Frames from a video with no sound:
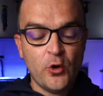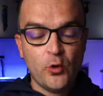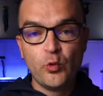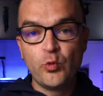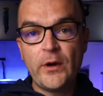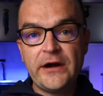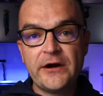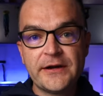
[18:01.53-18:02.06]

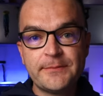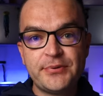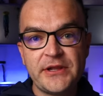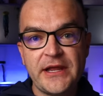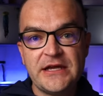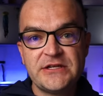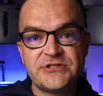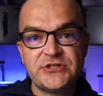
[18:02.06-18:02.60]
where to
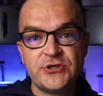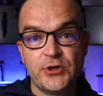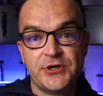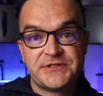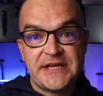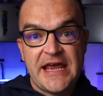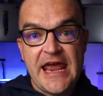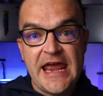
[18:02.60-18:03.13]
place your
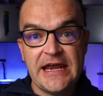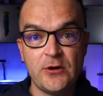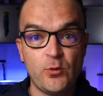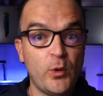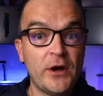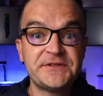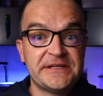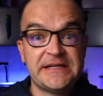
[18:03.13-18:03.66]
tank,
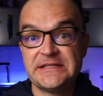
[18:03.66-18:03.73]
what to